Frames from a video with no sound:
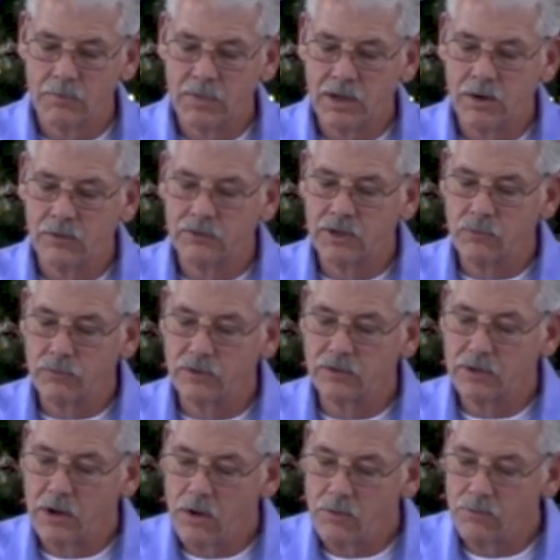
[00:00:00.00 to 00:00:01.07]
because there was
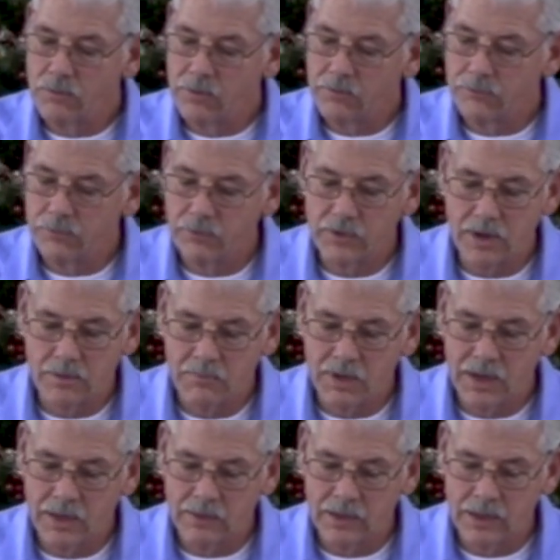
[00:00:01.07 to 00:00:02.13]
no room for them
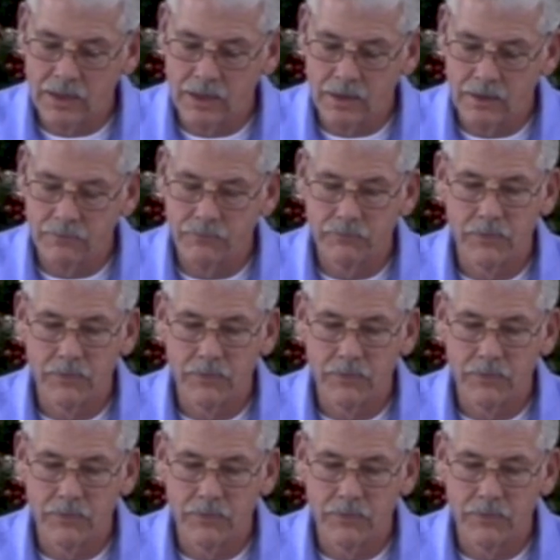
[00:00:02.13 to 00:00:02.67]
in the inn.